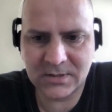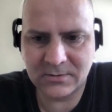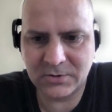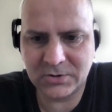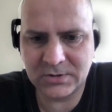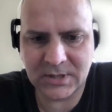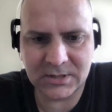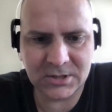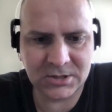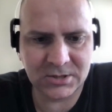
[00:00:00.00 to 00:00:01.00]
And you see
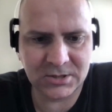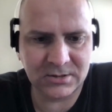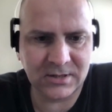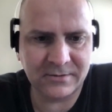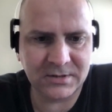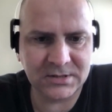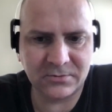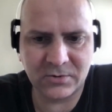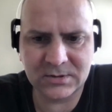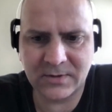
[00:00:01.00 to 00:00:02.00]
that everything
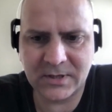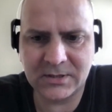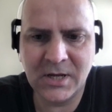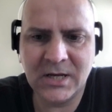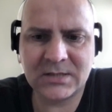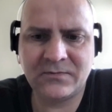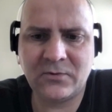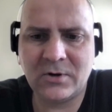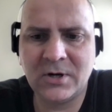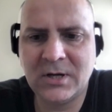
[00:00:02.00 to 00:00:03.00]
works fine. As
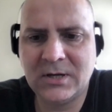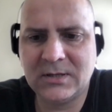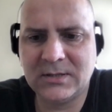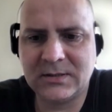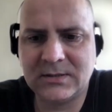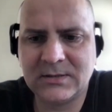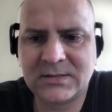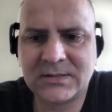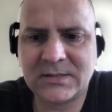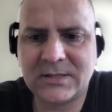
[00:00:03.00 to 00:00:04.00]
for
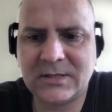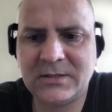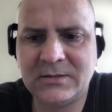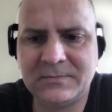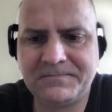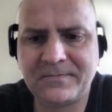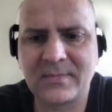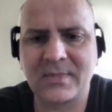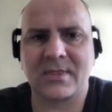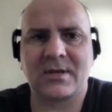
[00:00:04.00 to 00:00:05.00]
the
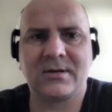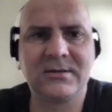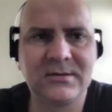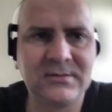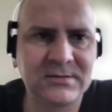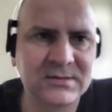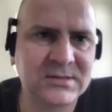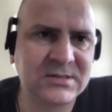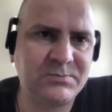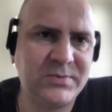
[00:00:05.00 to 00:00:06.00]

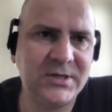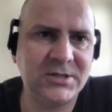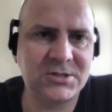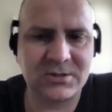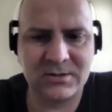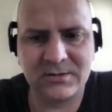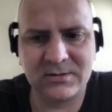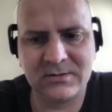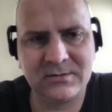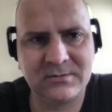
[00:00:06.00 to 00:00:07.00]
speed,
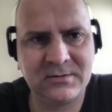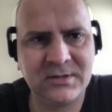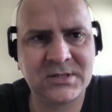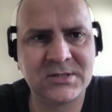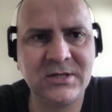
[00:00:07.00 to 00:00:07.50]
it's